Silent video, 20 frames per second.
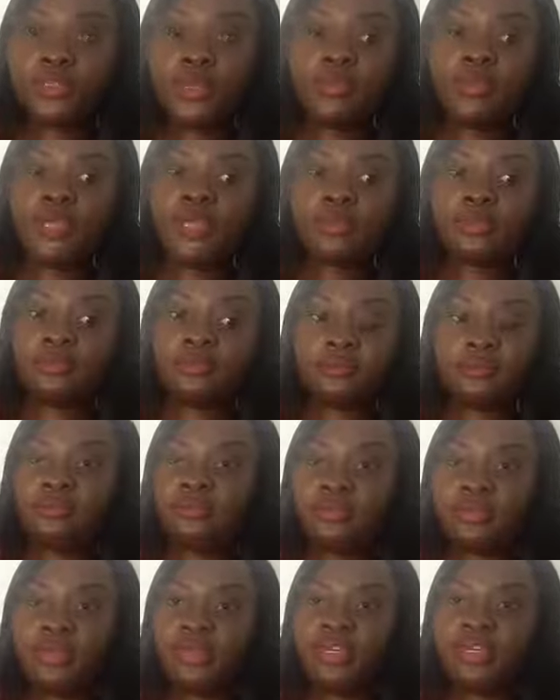I mean,
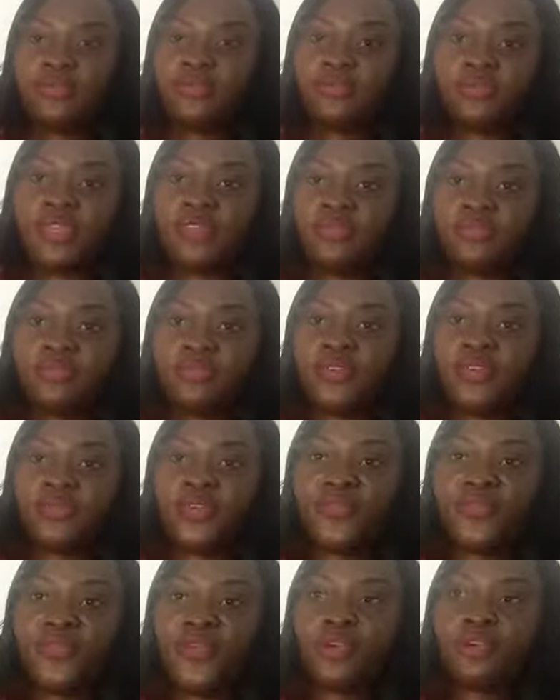give a
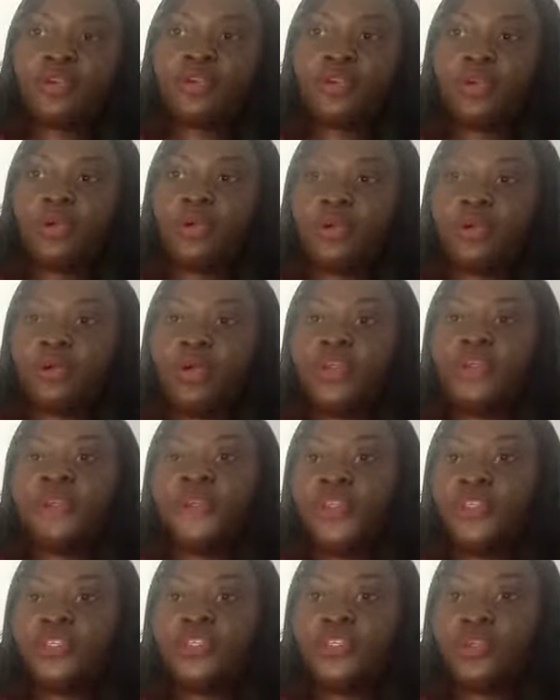phone call, a
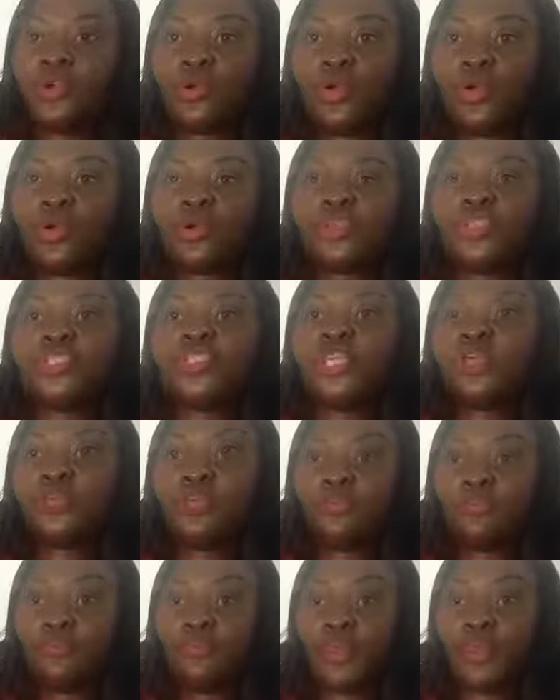video call, check
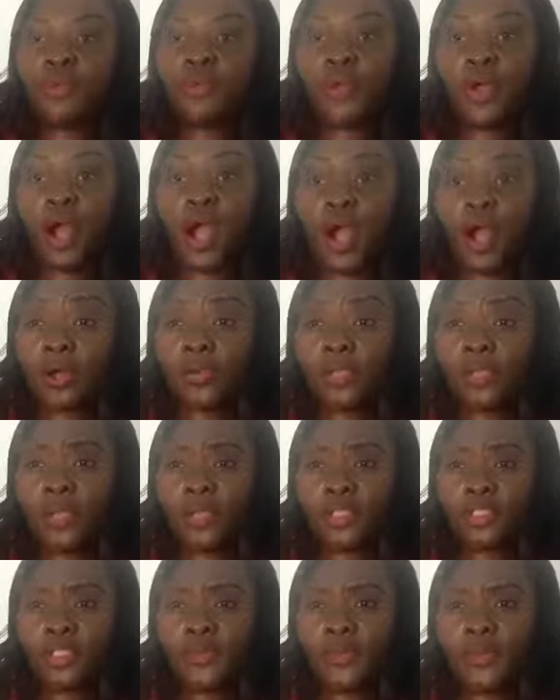on people, how they're
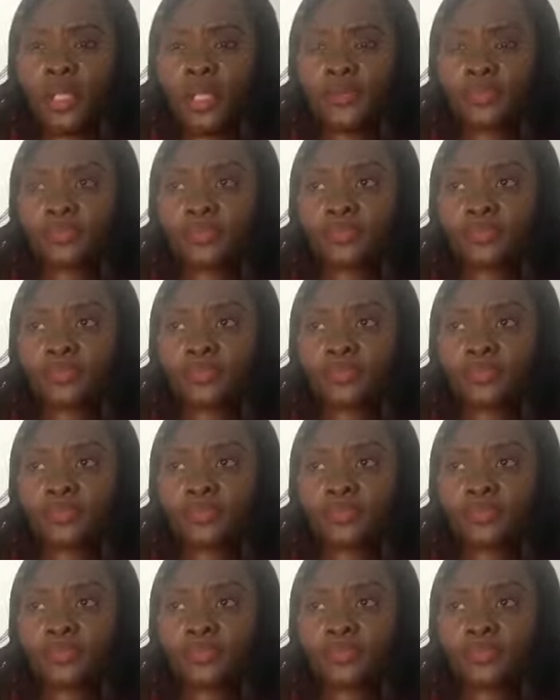doing.